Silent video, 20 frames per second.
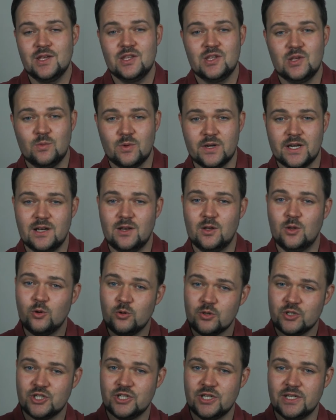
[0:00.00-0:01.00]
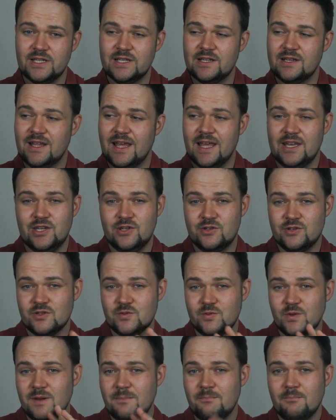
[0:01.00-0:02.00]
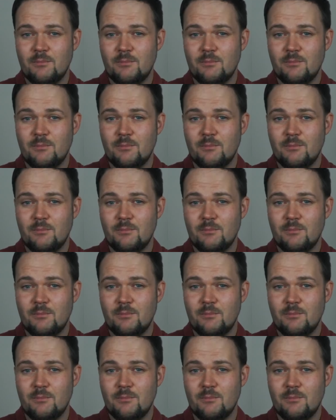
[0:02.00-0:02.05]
you wanna launch it and you just wanna